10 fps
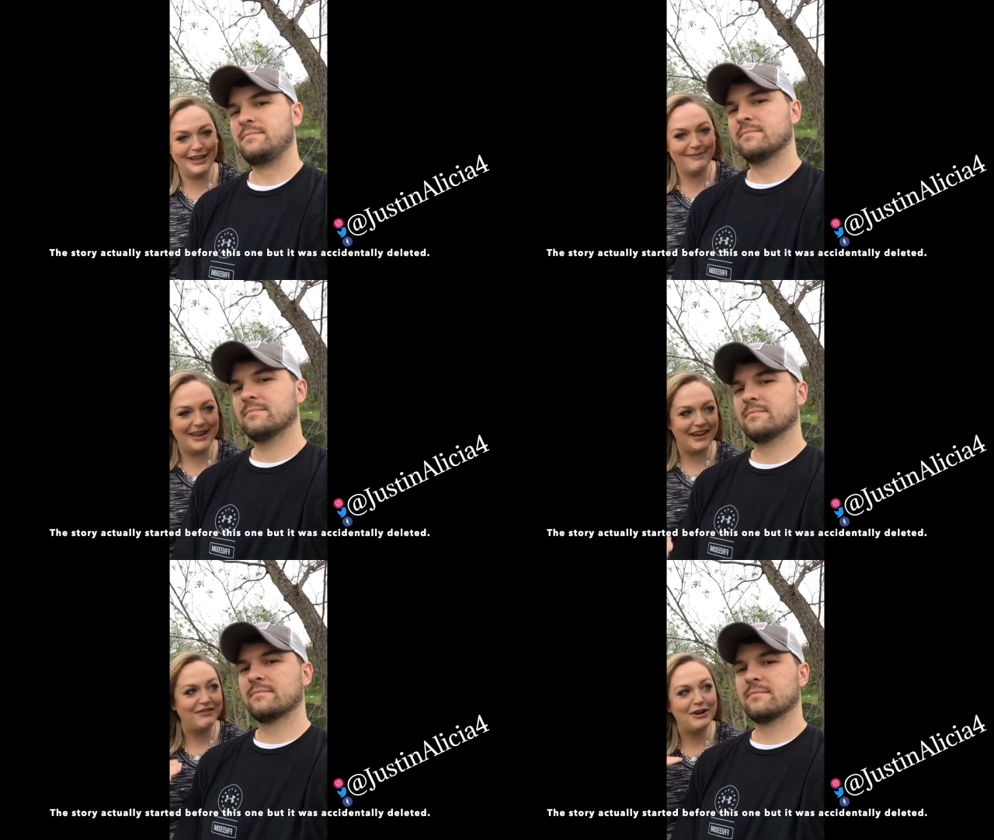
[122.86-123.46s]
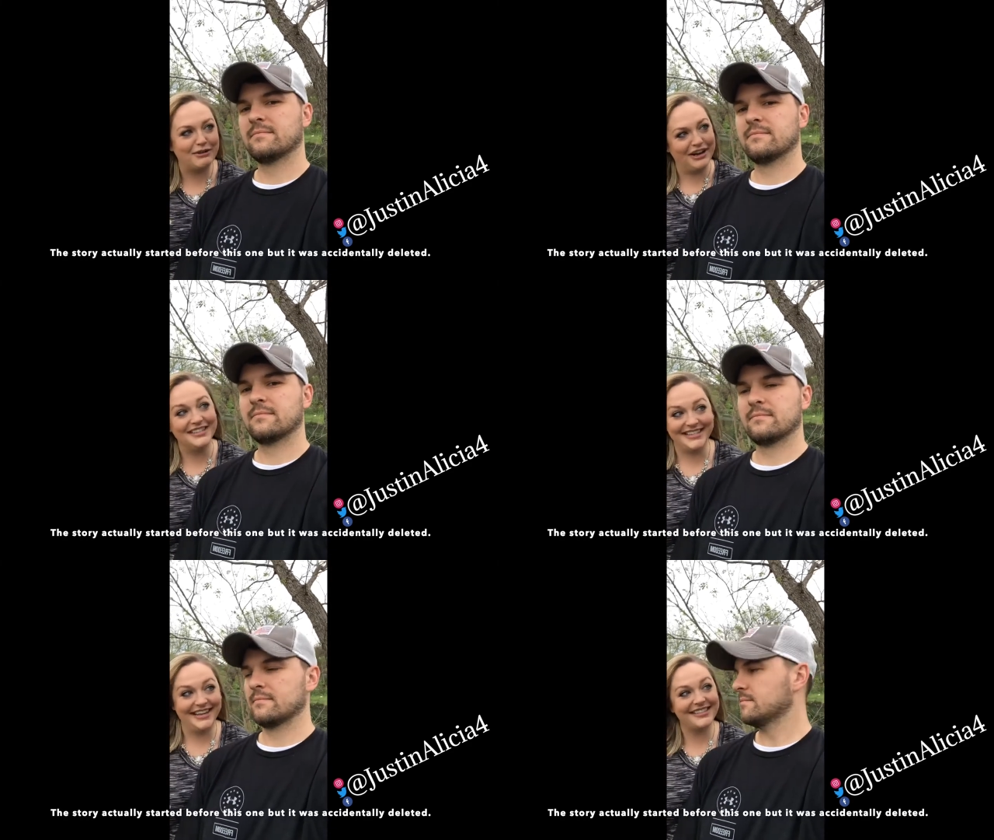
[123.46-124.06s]
Speaker 1: They may have no
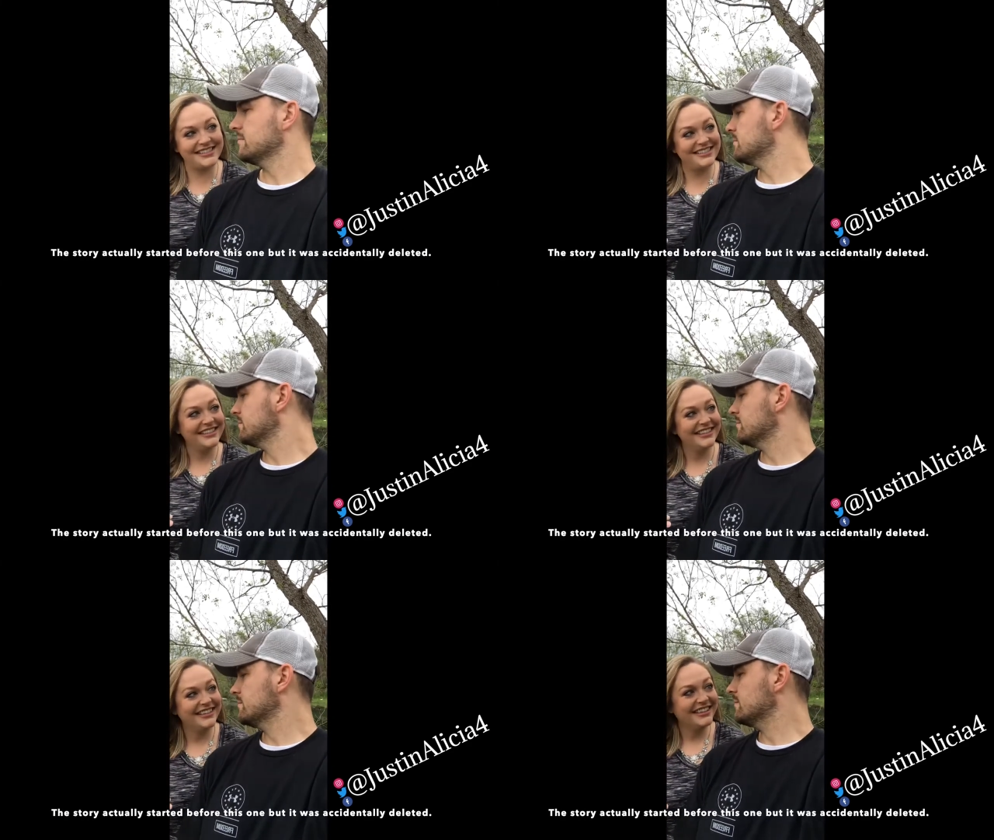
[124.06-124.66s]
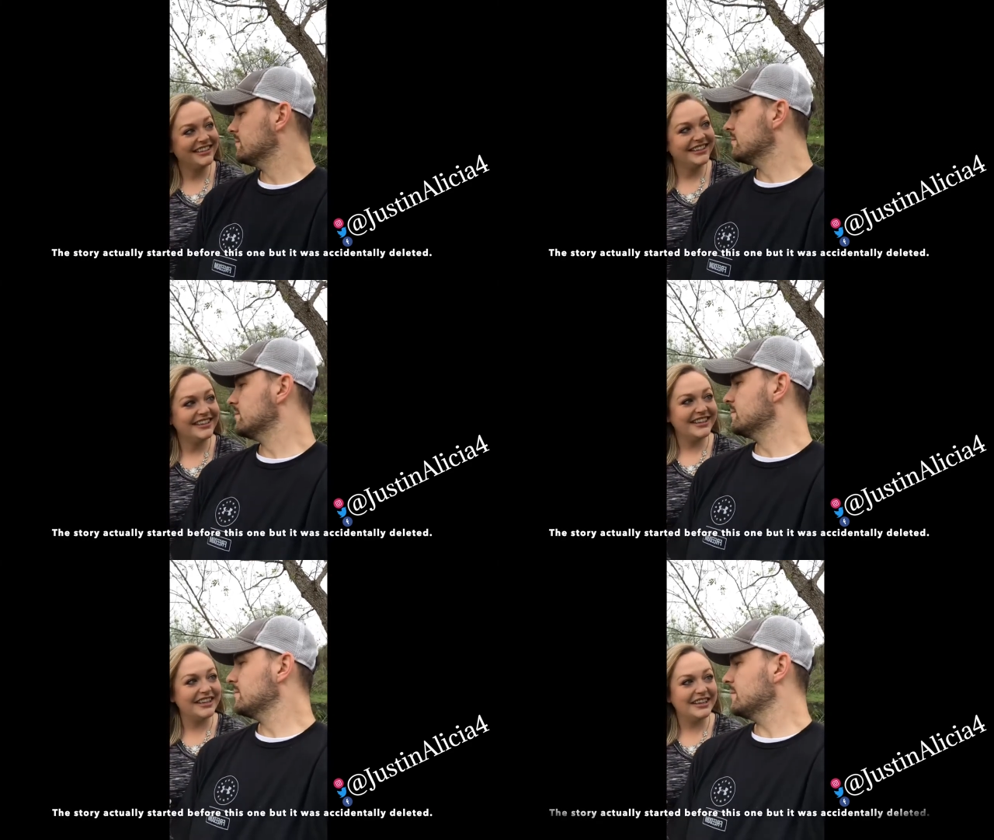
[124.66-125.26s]
context.
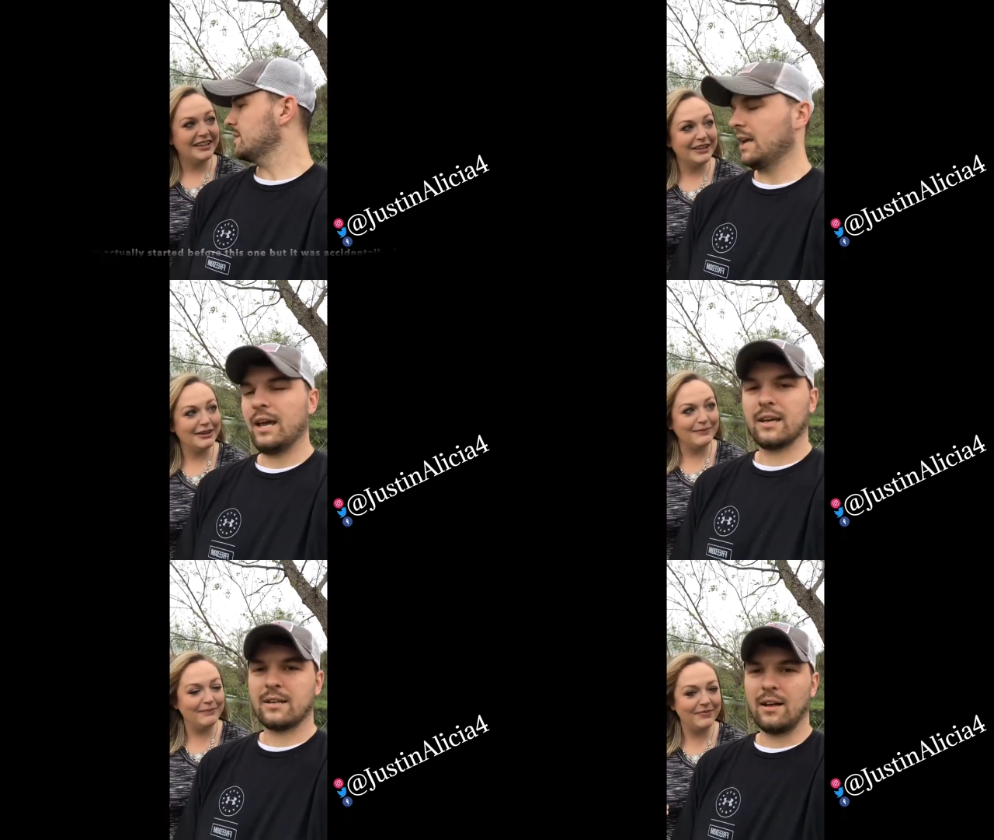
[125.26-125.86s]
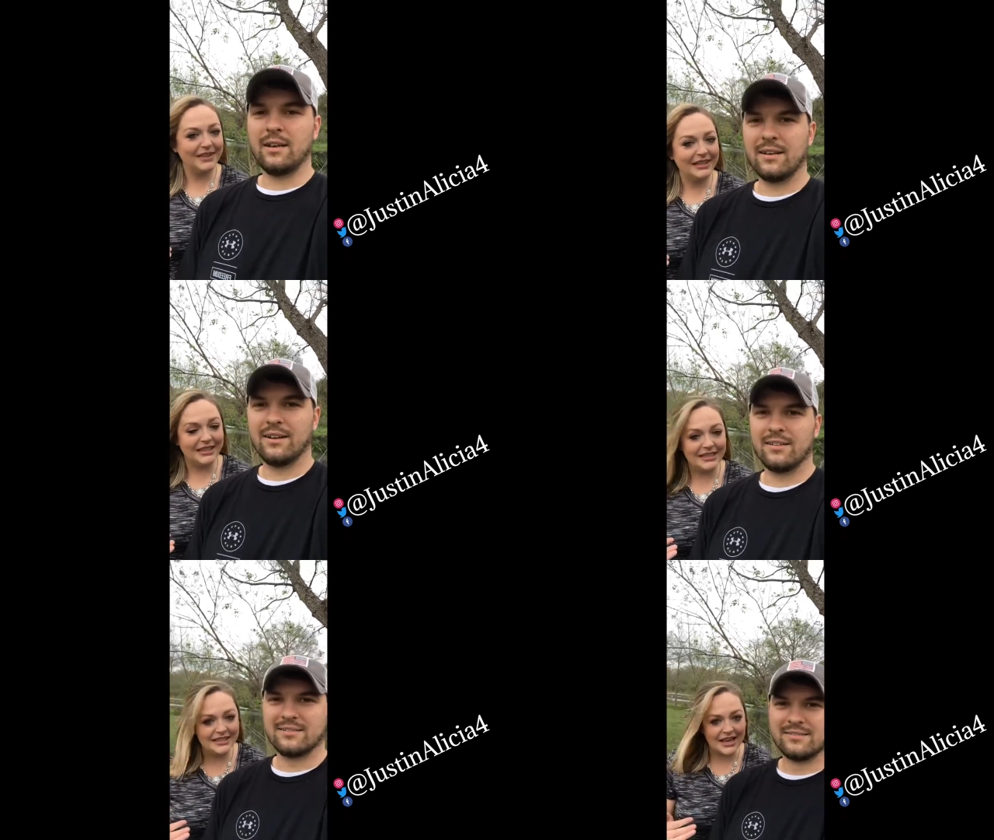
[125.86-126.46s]
Yeah, I got it.
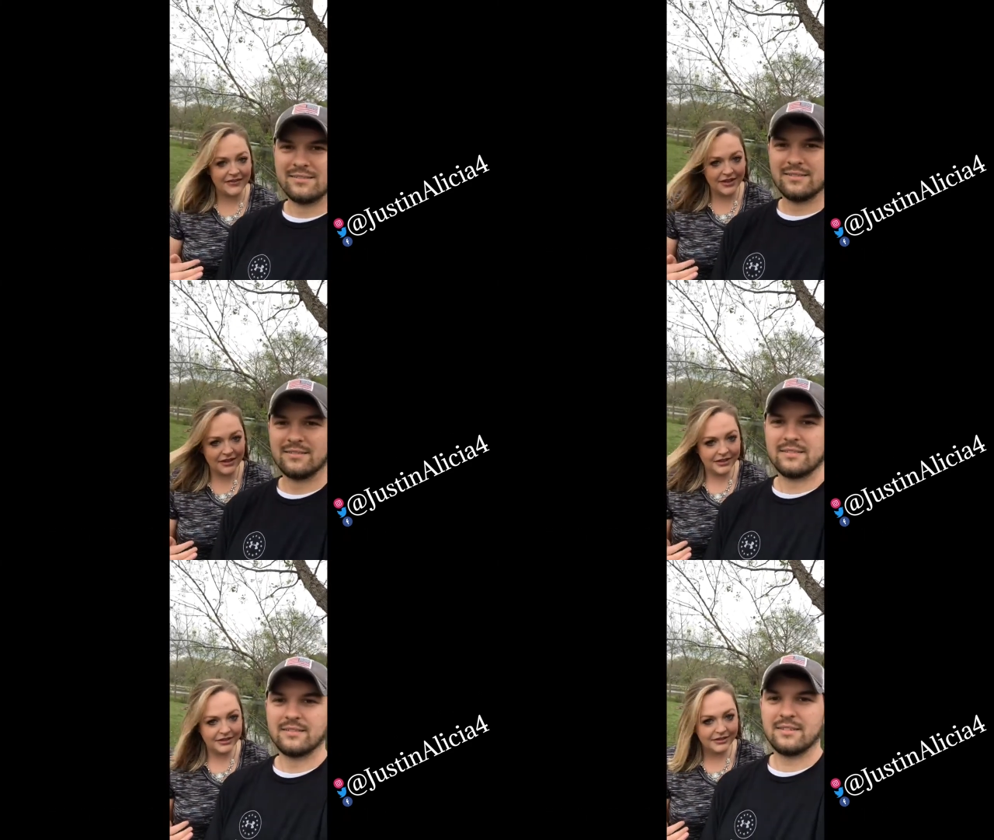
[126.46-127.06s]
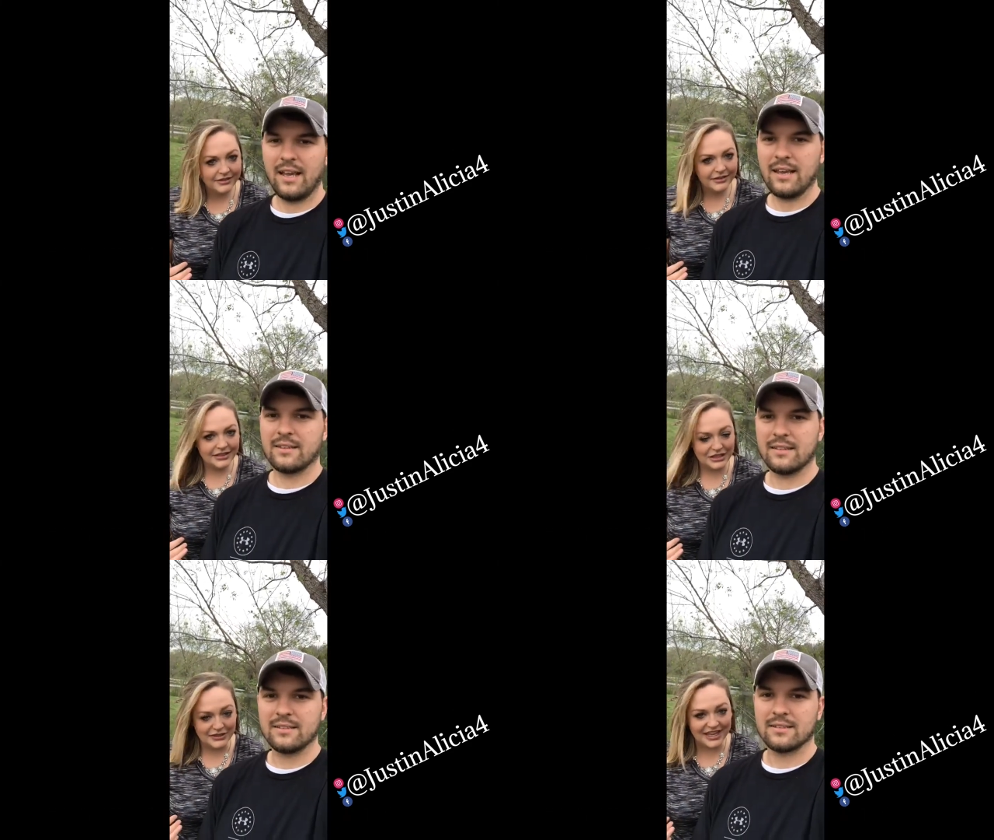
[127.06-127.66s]
Did it save it all? Yeah,
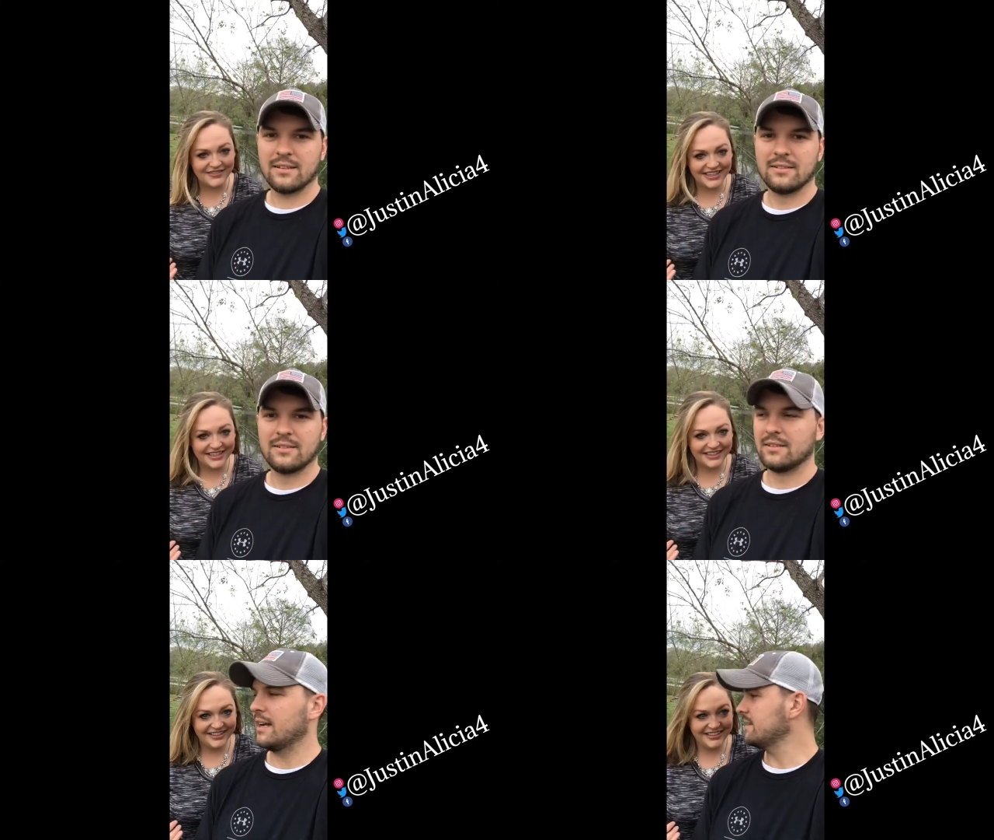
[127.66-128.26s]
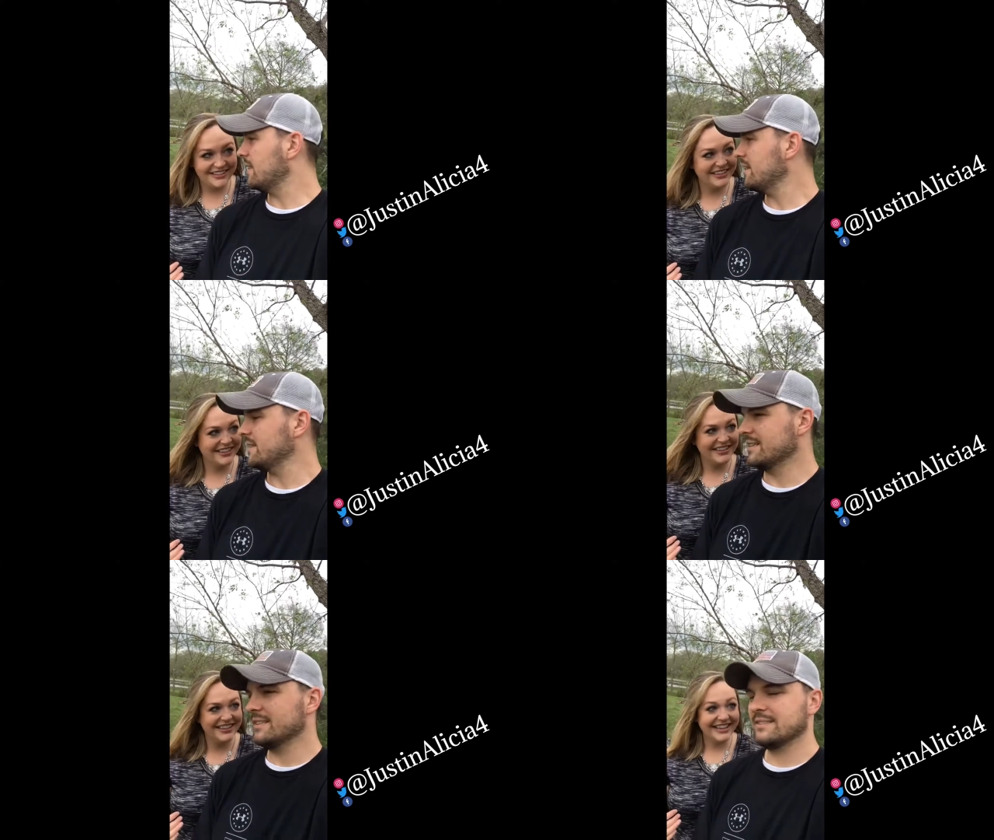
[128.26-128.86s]
you saved so. it. I thought
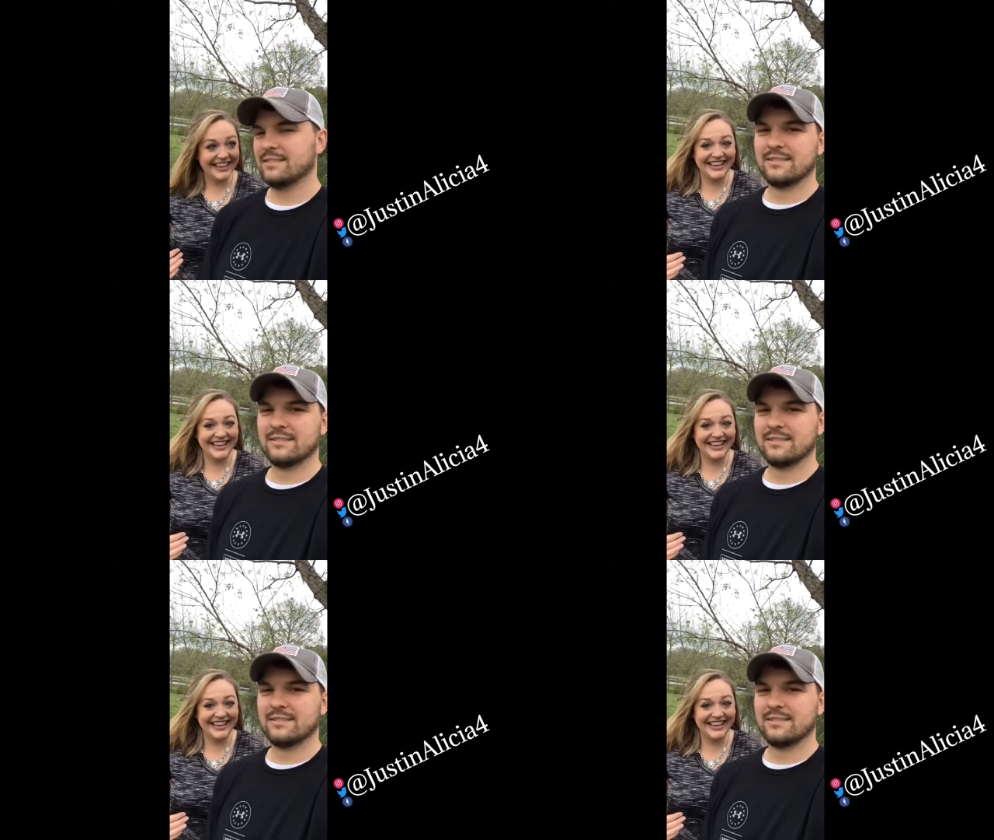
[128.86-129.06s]
it did.